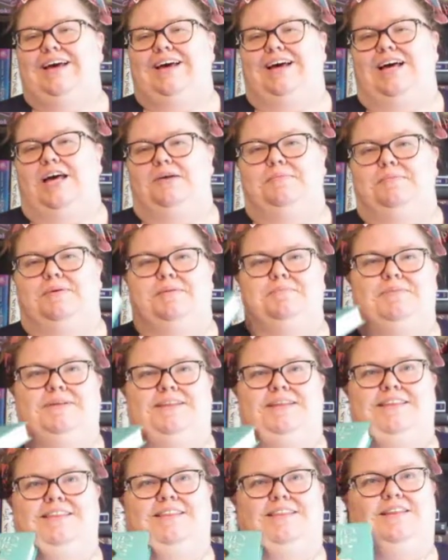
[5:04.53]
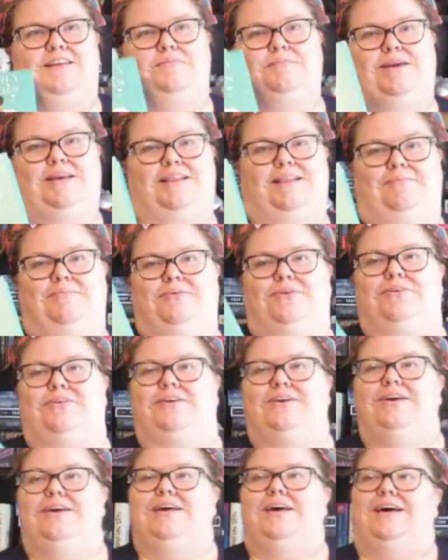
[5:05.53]
But this is an amazing book.
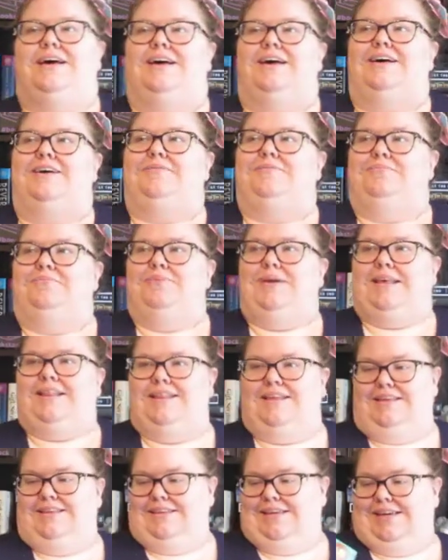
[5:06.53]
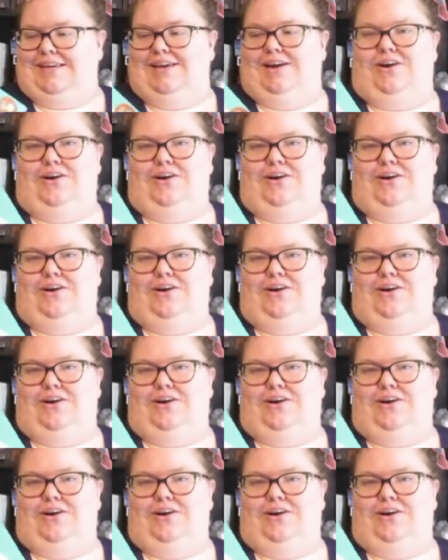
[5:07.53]
Basically,